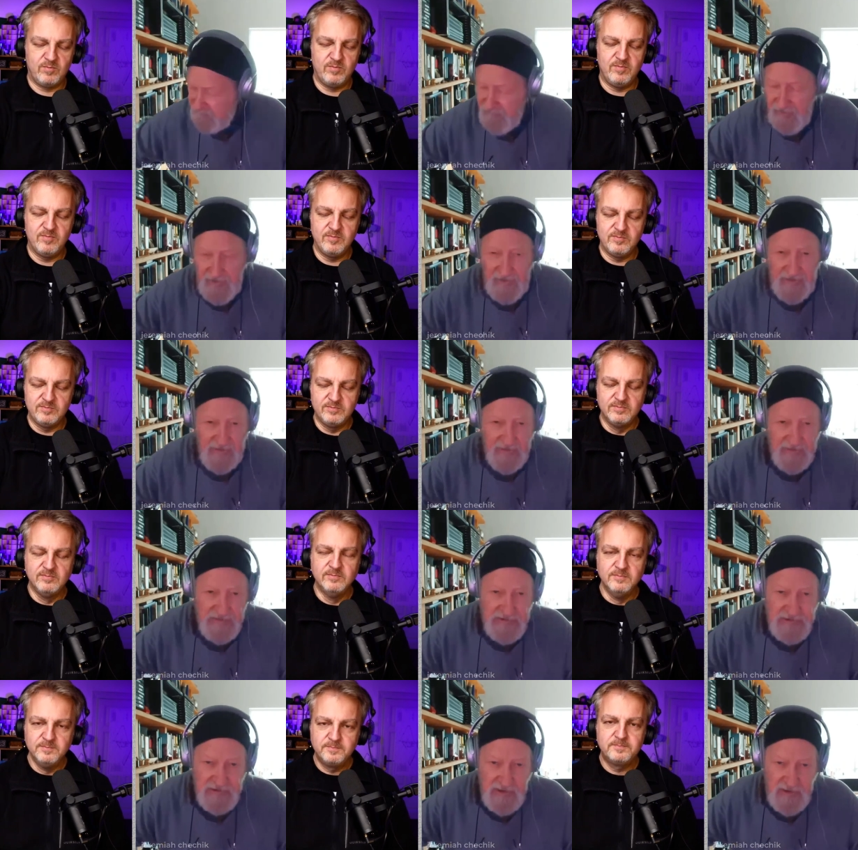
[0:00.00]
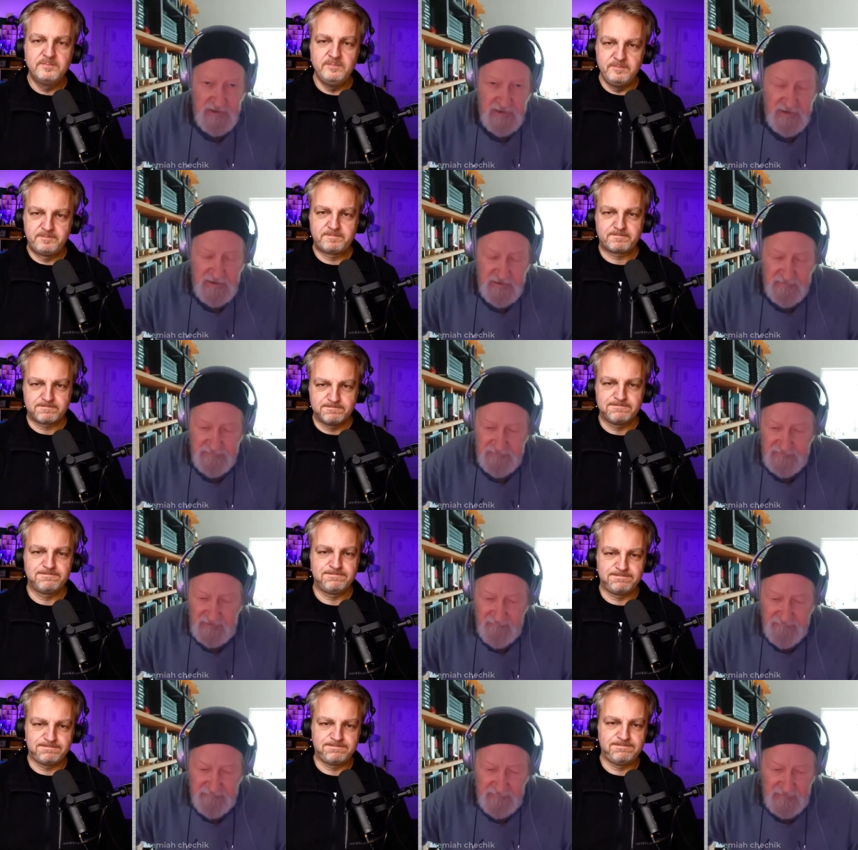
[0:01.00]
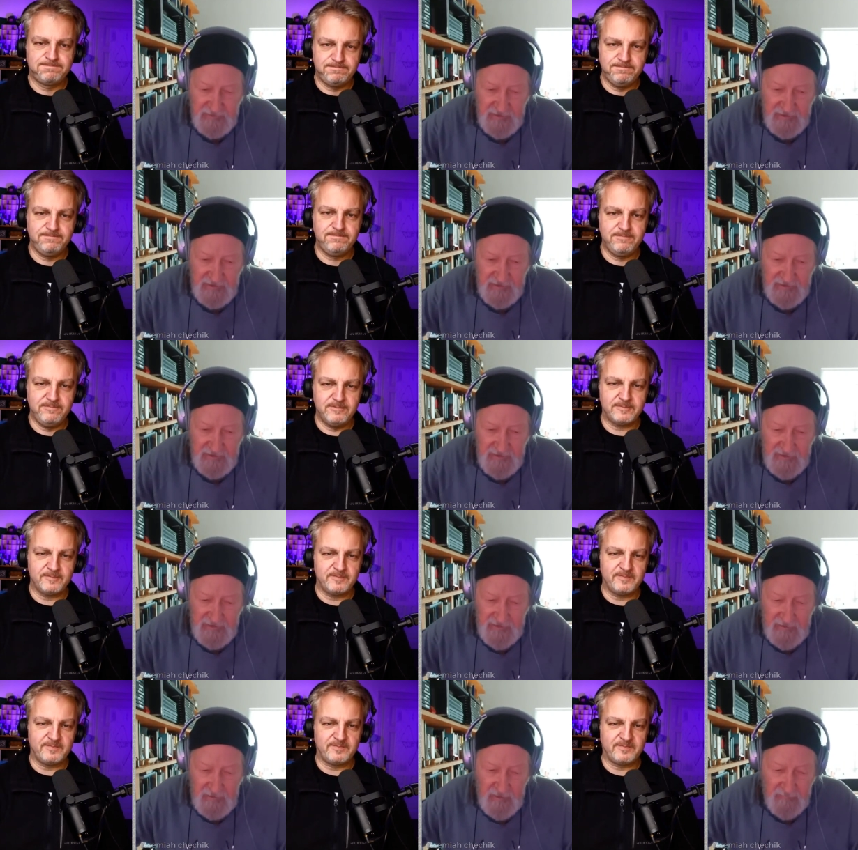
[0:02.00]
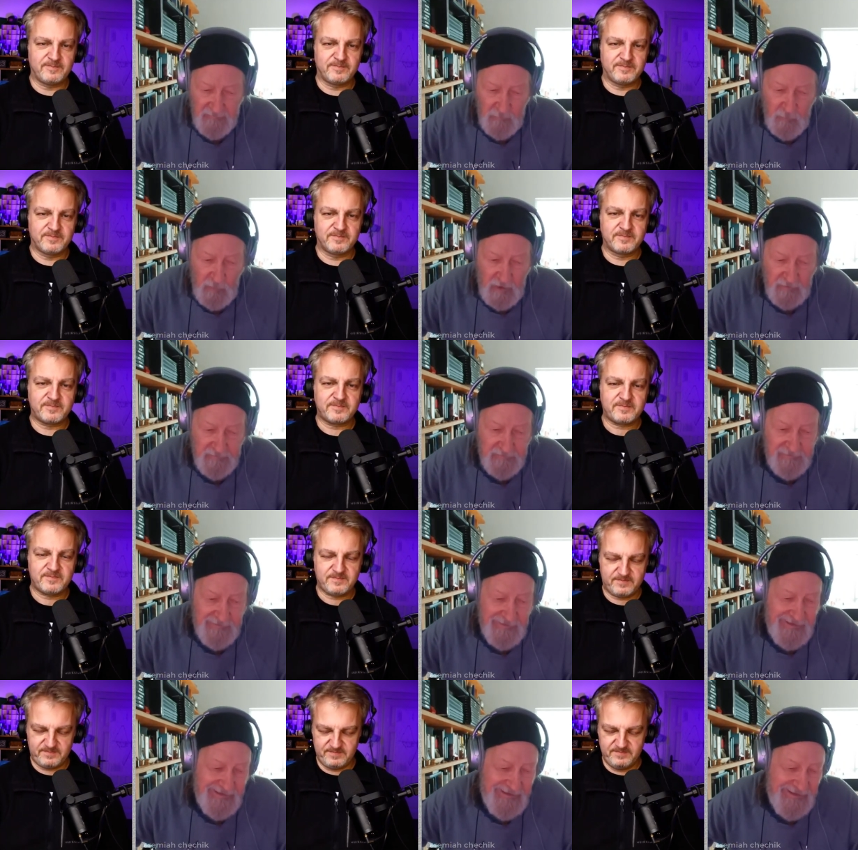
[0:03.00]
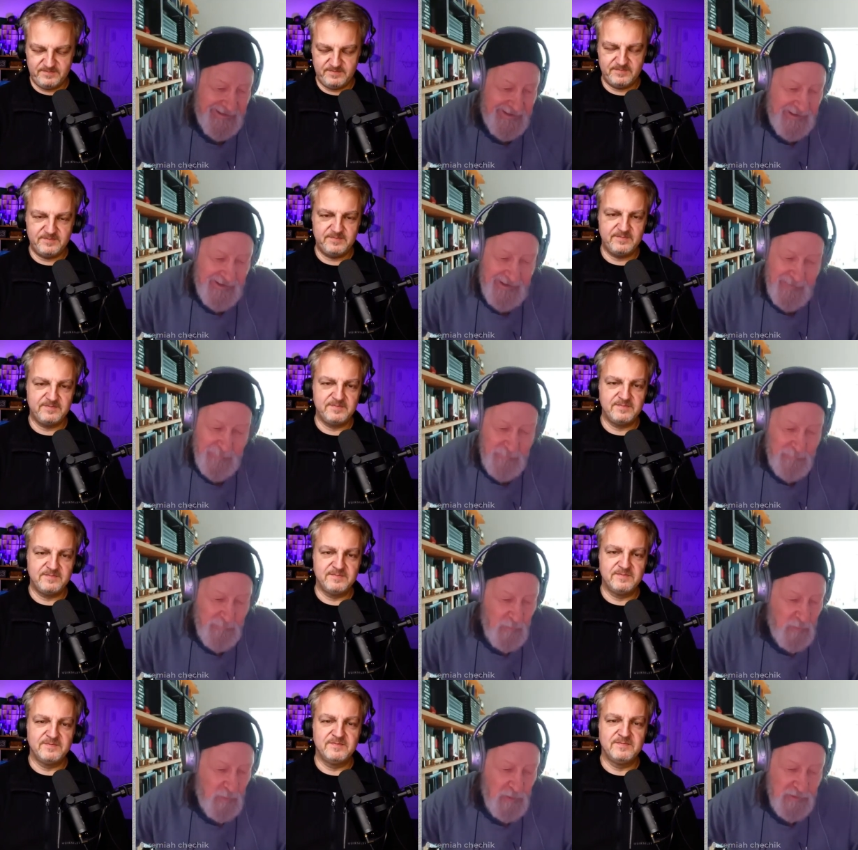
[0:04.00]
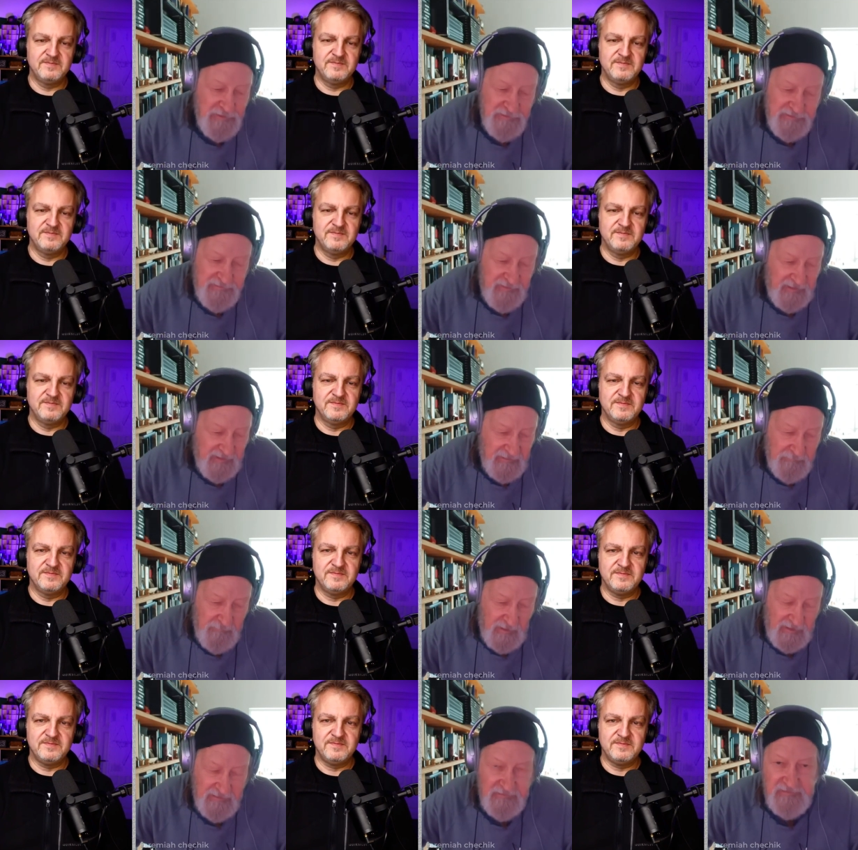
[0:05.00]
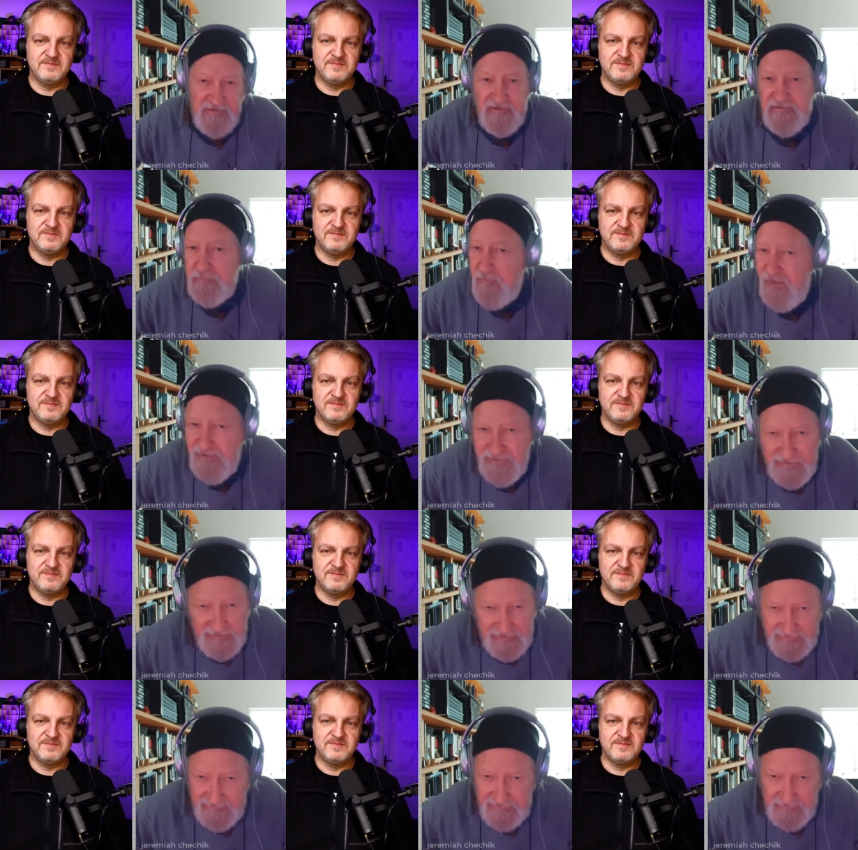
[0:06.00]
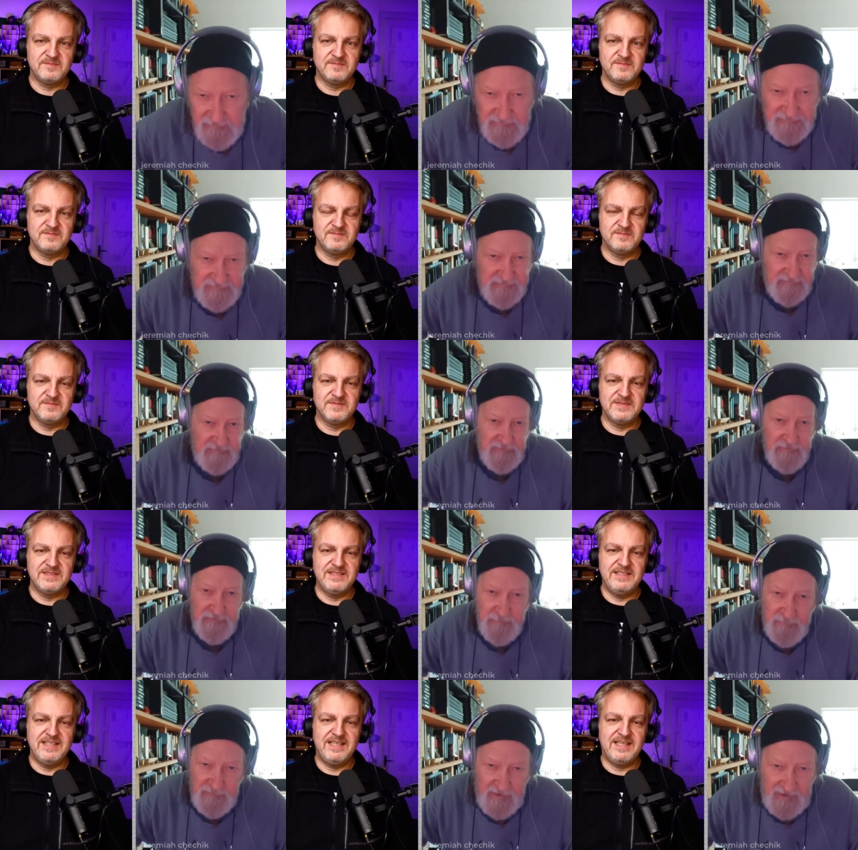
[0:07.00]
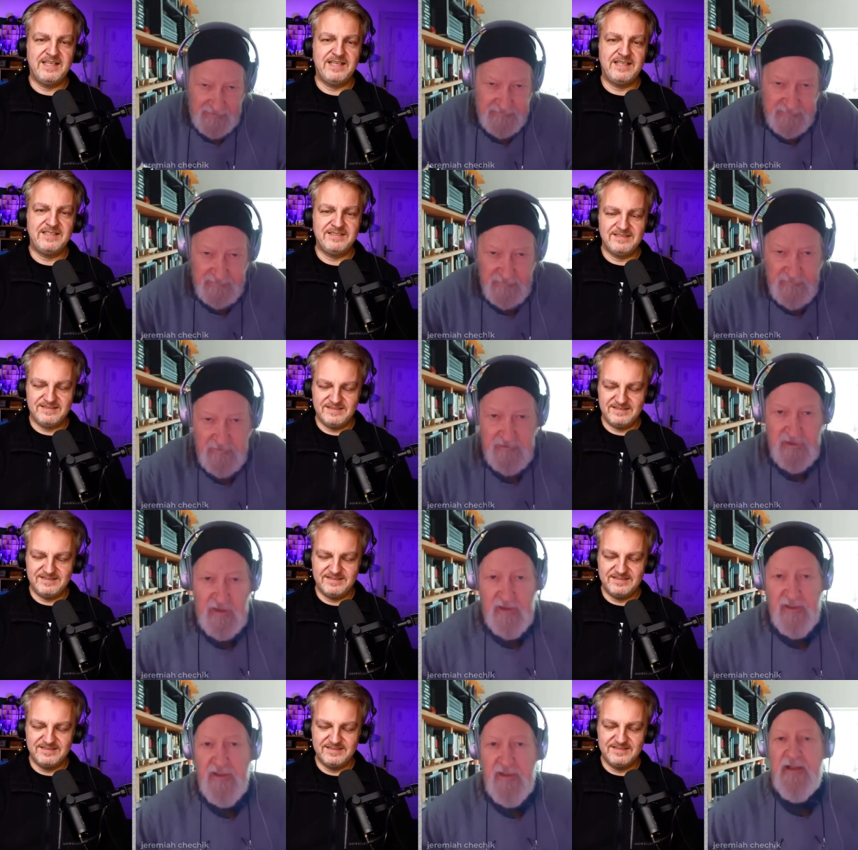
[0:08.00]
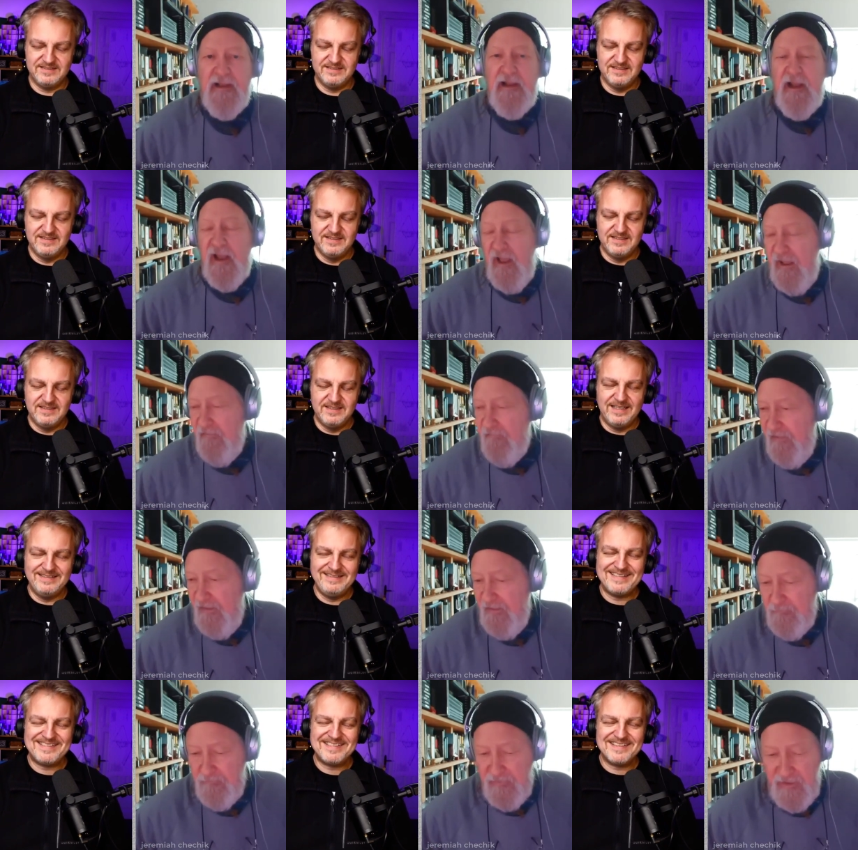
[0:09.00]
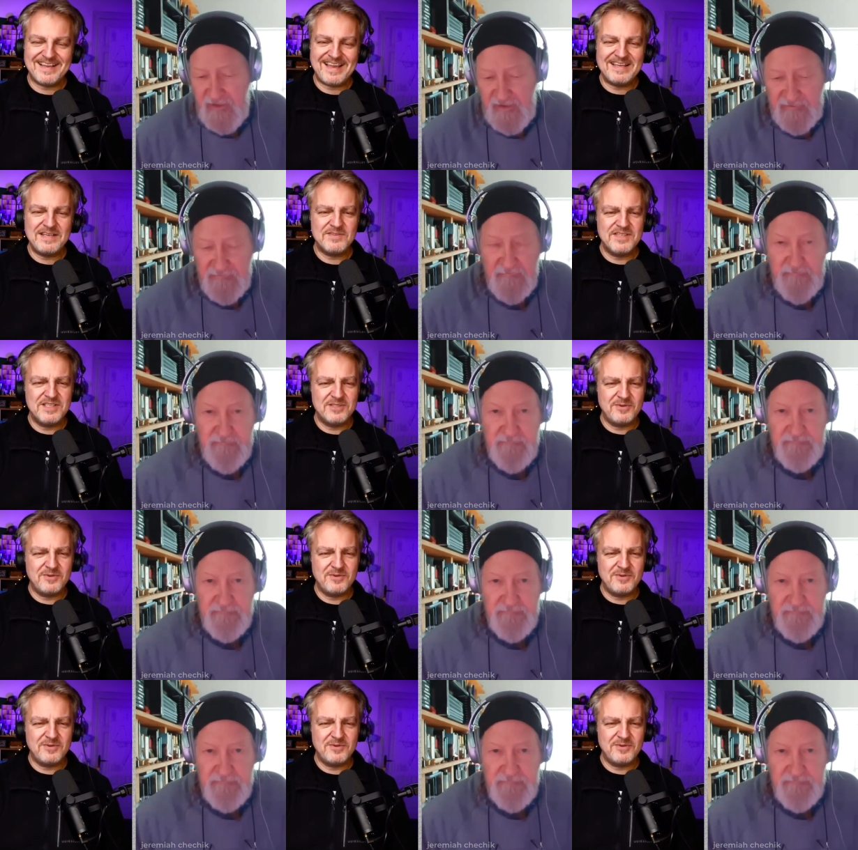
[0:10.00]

Speaker 1: range uh, safely uh, on the water. I, I, I, wouldn't take my six by nine. It was too impractical. Yeah. Uh, and that's the kind of